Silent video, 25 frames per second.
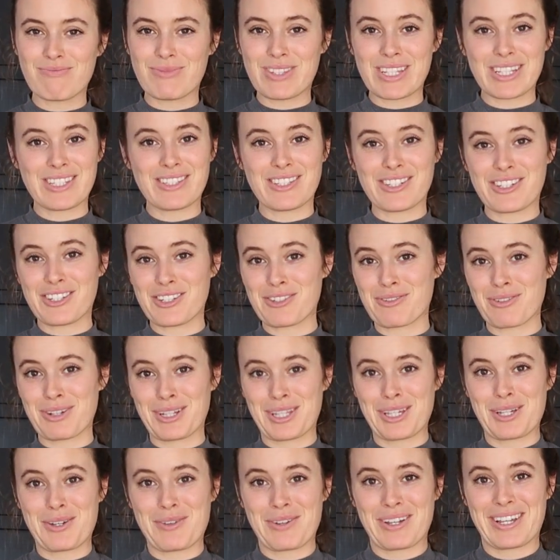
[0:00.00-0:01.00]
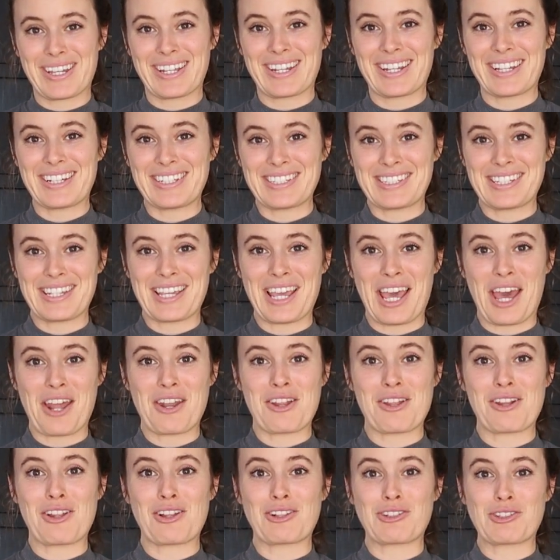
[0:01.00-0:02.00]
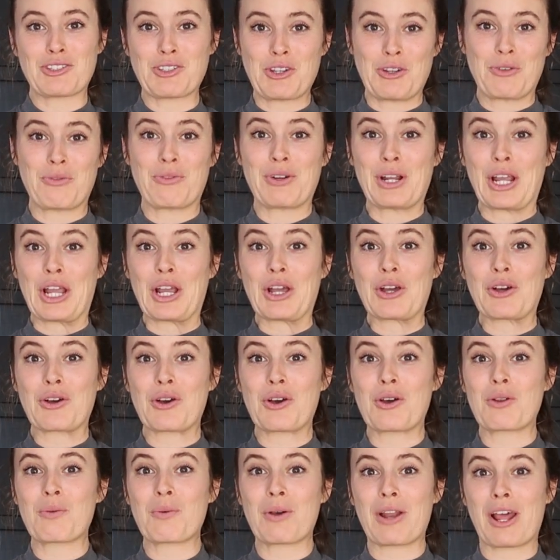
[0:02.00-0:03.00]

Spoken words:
this dish is really quick and easy and it is so freaking good.